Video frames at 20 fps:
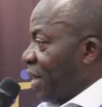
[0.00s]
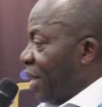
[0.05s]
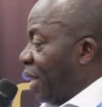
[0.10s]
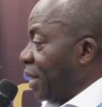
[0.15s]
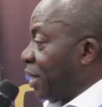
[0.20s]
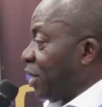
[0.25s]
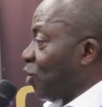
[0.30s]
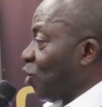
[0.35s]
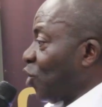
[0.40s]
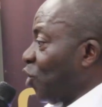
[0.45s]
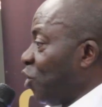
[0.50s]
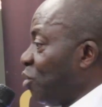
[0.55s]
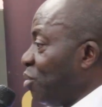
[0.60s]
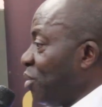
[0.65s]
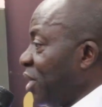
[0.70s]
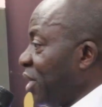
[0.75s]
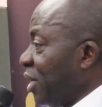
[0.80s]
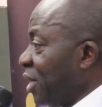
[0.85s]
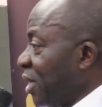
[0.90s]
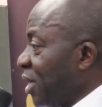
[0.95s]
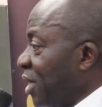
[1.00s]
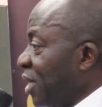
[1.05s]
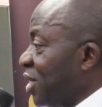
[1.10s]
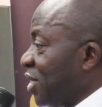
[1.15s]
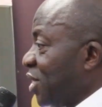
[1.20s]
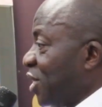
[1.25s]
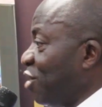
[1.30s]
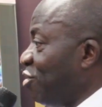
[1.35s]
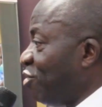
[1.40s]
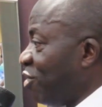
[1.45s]
And he told me,
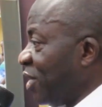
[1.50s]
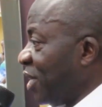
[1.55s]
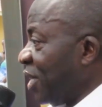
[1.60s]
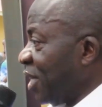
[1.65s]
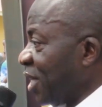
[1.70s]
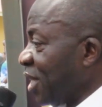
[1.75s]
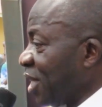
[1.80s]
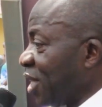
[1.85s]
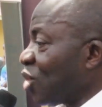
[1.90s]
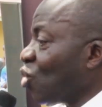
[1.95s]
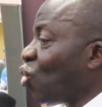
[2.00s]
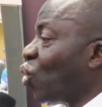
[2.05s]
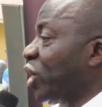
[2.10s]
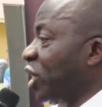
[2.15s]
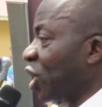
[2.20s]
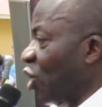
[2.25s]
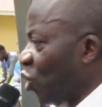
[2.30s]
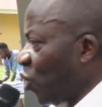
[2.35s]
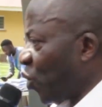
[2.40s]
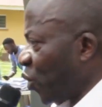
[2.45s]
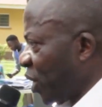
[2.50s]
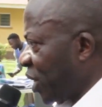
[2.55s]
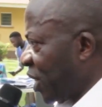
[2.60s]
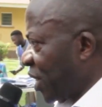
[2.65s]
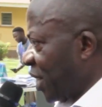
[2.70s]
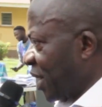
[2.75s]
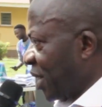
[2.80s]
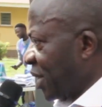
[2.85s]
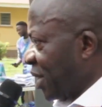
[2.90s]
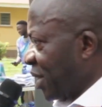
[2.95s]
Stephen, we shall do
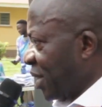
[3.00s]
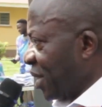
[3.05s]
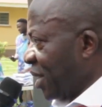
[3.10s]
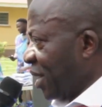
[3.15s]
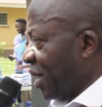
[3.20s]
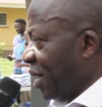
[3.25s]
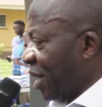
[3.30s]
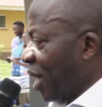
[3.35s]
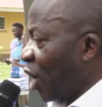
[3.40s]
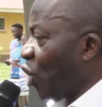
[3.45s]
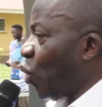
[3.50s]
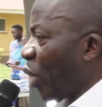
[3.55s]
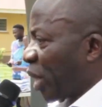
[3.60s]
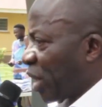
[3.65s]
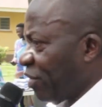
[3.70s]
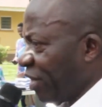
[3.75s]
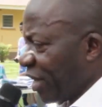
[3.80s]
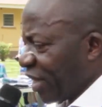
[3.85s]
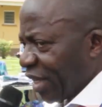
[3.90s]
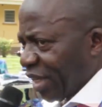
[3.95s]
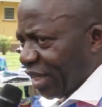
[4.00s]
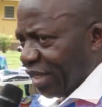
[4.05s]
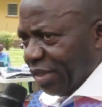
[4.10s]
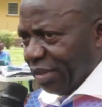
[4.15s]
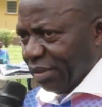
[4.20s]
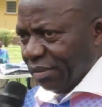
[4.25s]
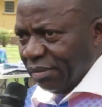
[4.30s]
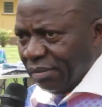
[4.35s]
it. I'll do whatever it takes.